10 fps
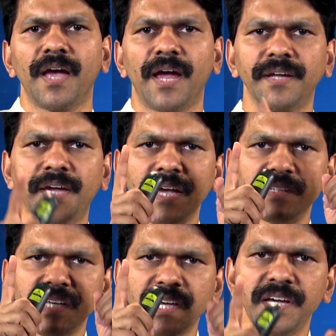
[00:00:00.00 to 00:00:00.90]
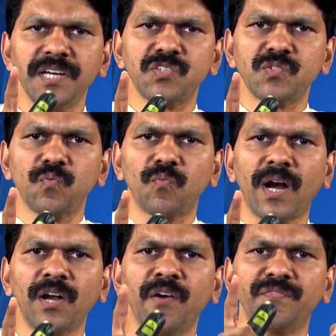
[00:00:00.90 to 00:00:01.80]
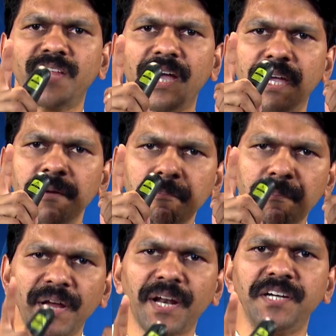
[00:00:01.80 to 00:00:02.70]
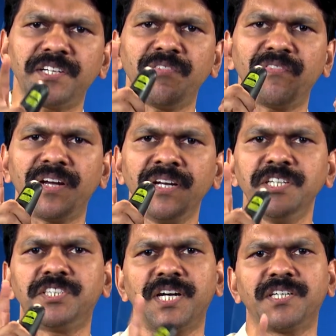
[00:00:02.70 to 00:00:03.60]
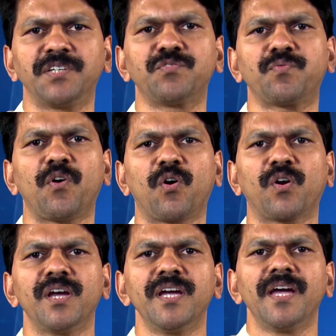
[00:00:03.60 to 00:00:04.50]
NKC is one of the imperative initiatives for